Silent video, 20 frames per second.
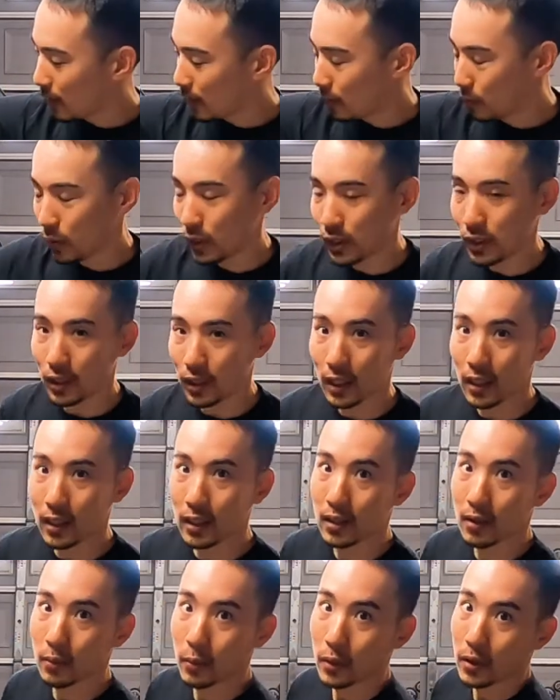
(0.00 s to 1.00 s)
reaching
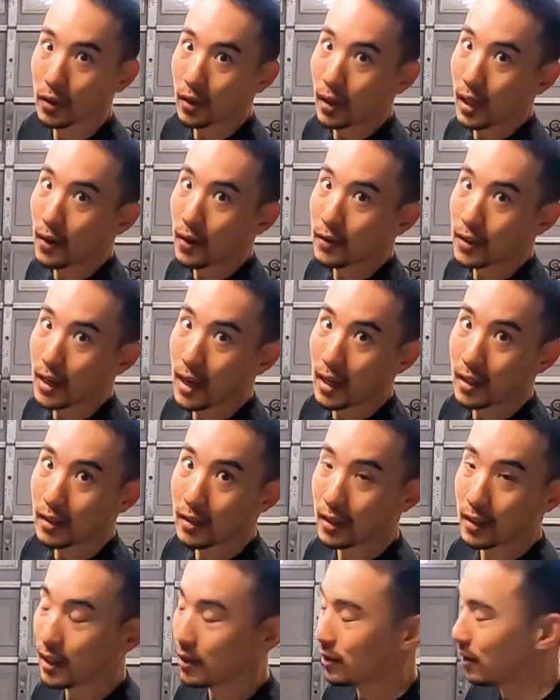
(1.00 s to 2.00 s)
in with your left hand to
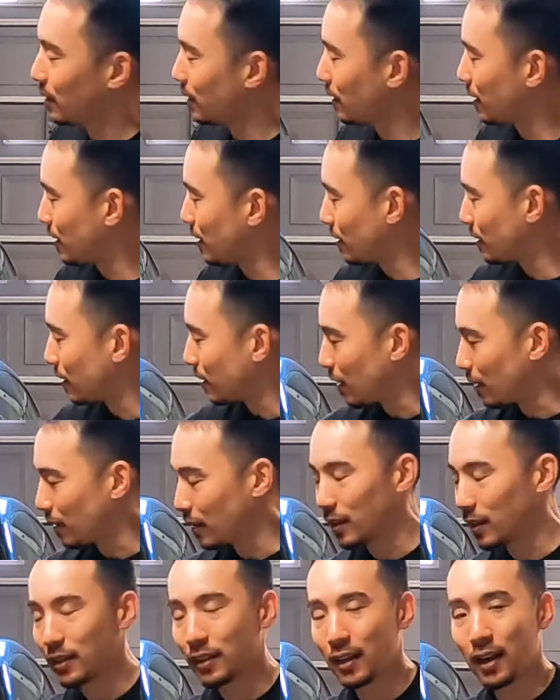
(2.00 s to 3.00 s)
get to the sensor on
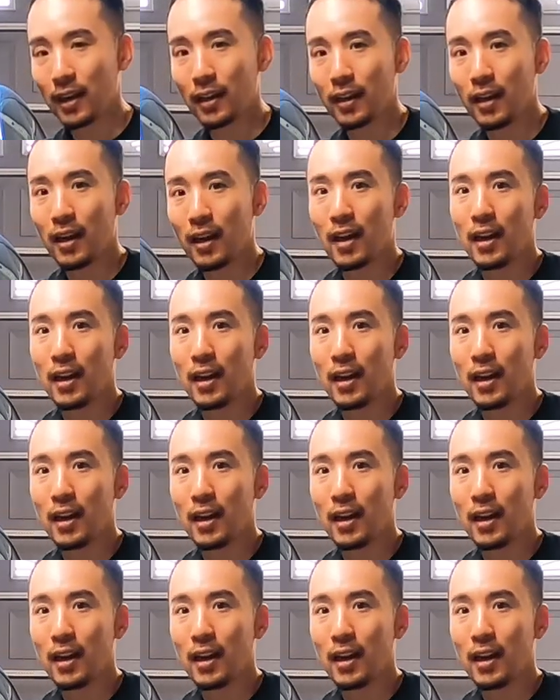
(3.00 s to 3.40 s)
this side.